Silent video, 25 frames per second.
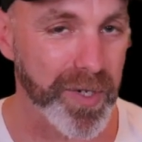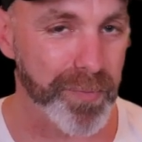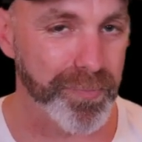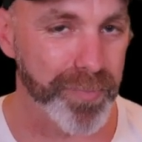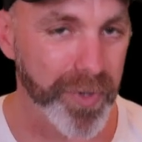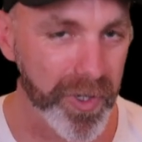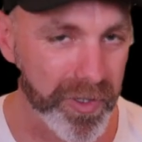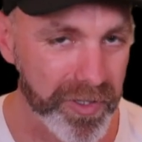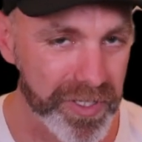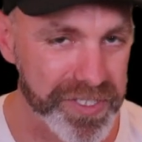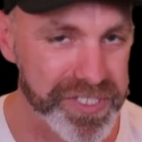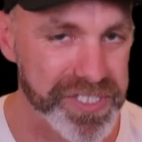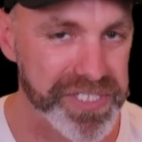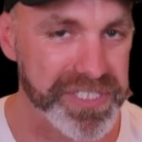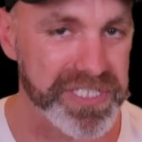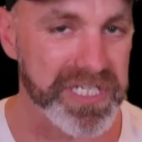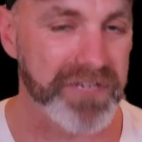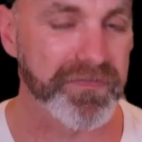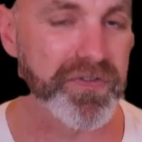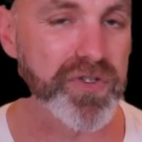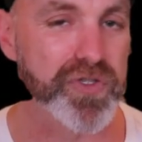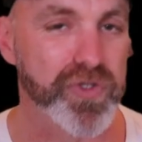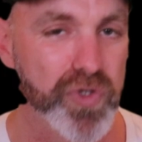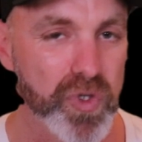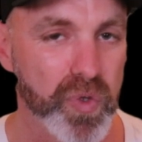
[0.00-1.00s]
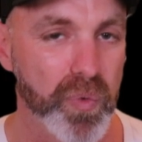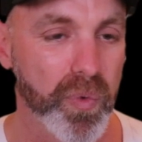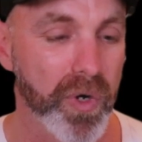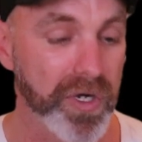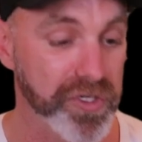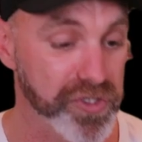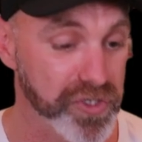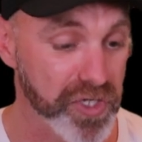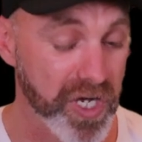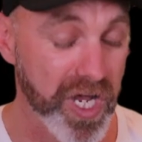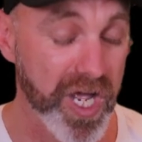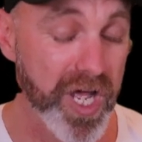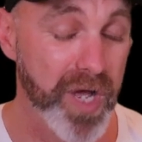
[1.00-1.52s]
Apologies if you do
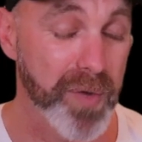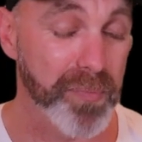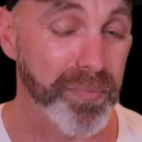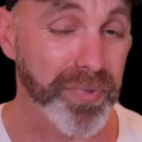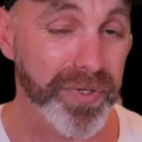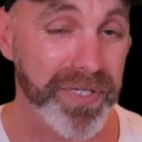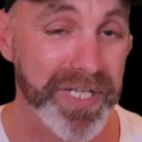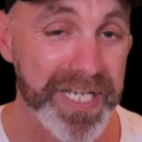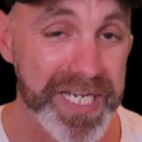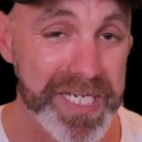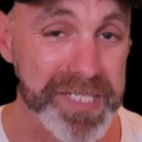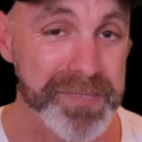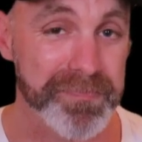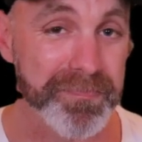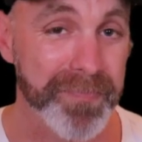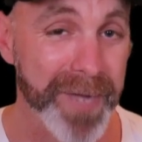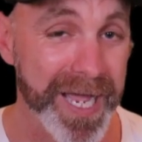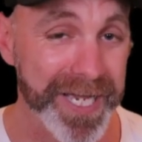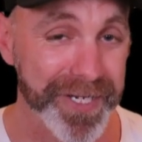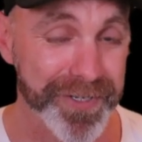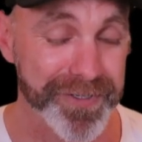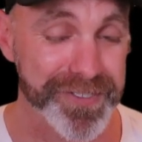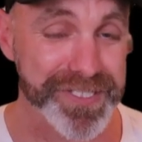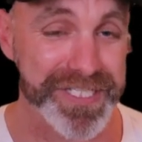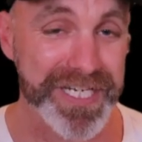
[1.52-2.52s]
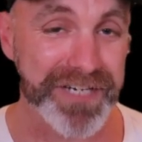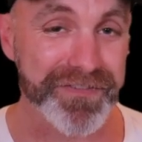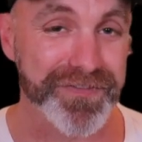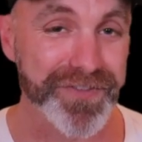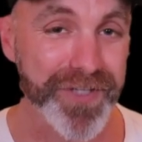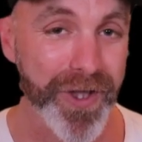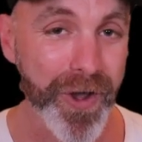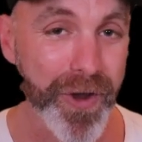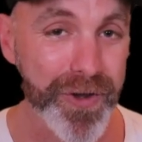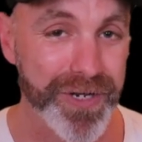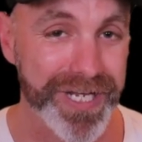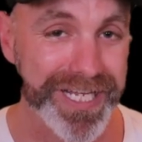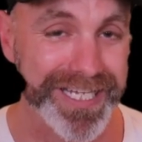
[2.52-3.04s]
watch, please make yourself
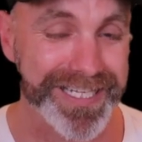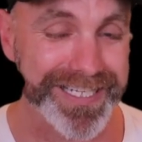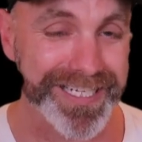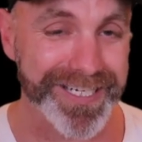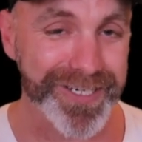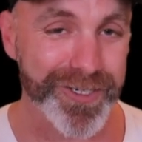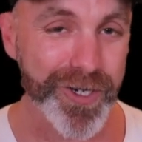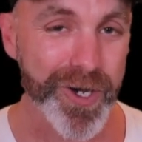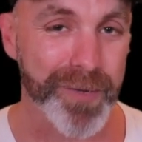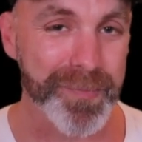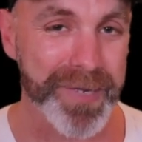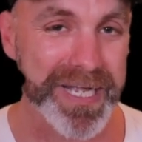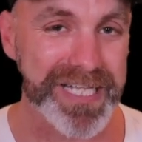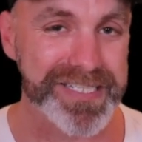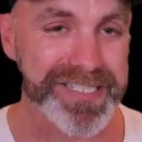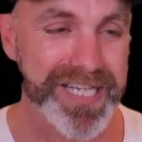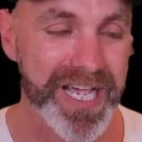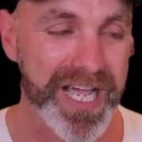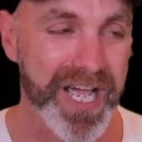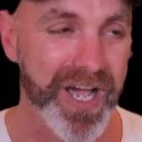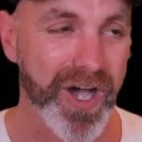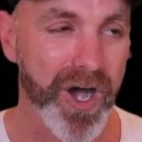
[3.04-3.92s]
known in the comments.